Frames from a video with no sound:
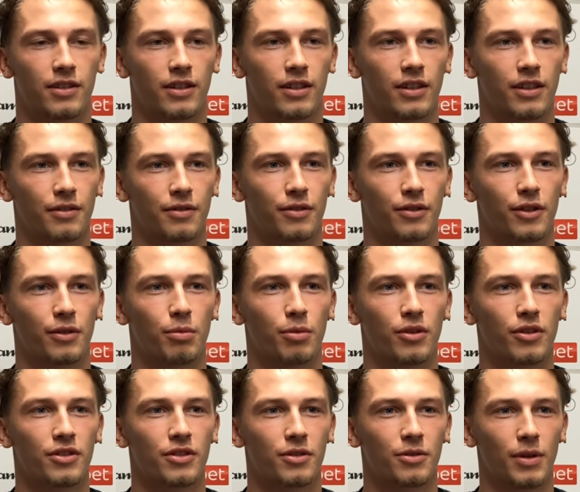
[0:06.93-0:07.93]
get 3
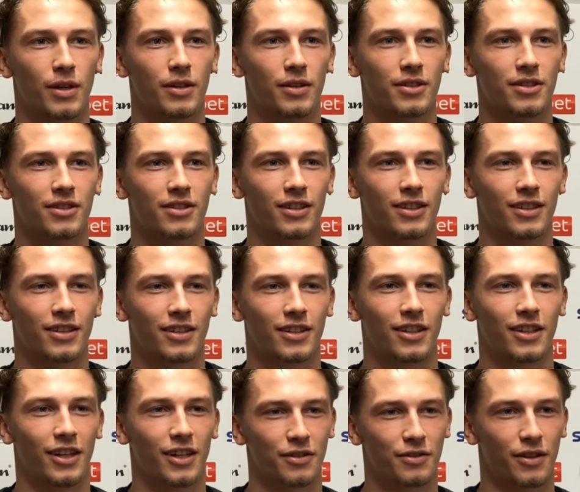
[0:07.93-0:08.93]
points as well. So
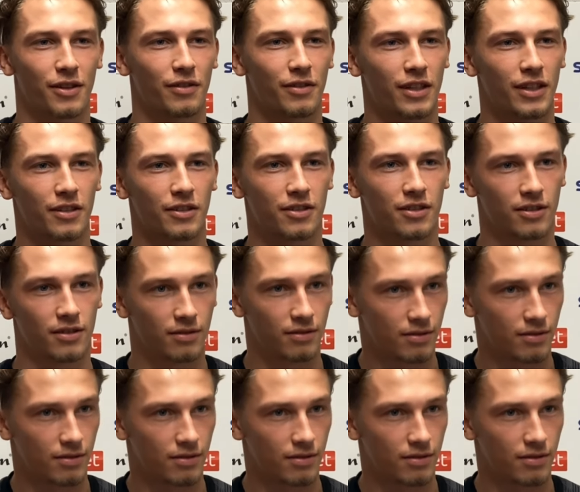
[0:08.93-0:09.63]
can't ask for anything else.